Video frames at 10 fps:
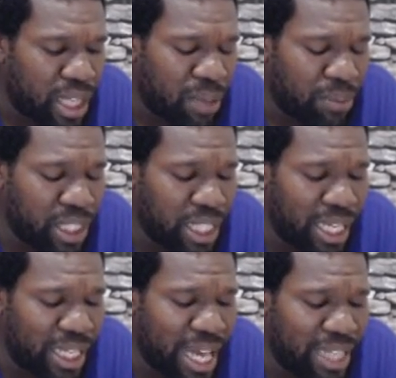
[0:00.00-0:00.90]
And when he
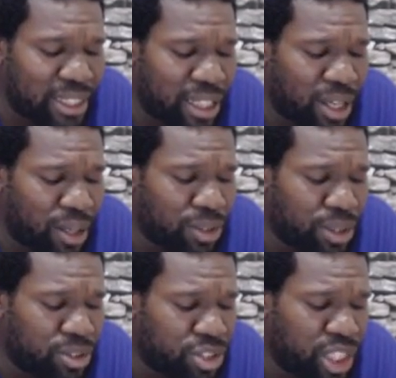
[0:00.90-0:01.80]
had gathered all
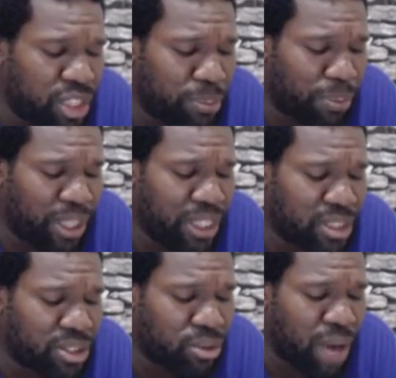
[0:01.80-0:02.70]
the chief
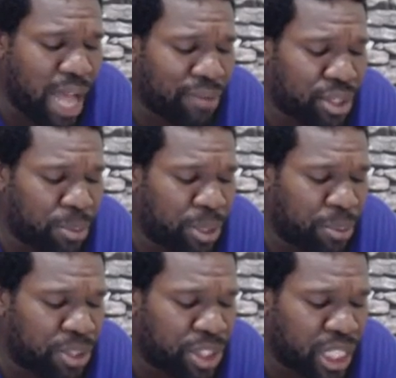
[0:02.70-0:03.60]
priests and scribes of the
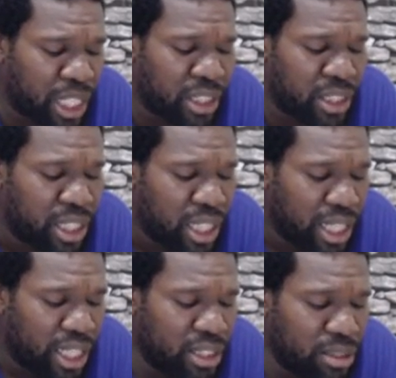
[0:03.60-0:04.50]
people together,
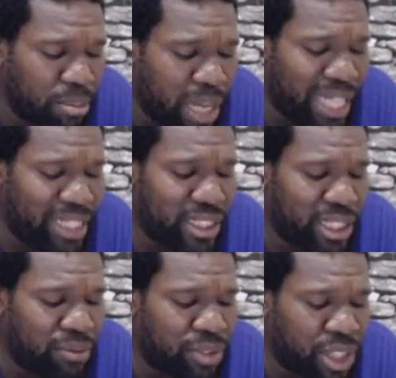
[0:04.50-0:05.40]
he
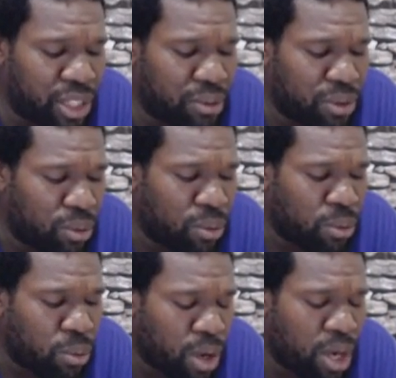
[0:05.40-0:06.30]
demanded of them
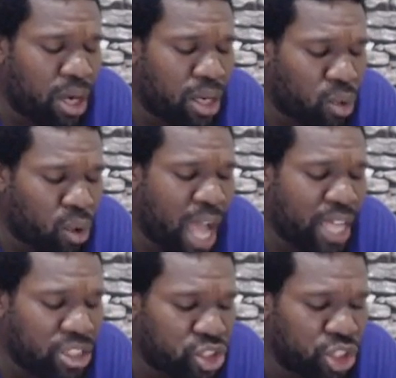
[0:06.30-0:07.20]
where
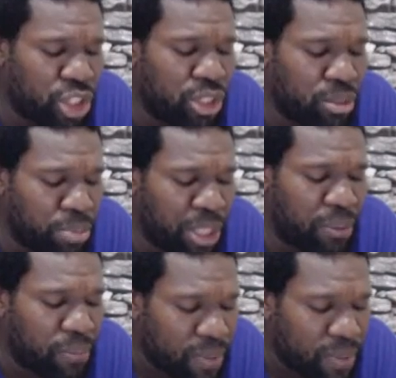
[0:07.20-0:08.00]
Christ should be.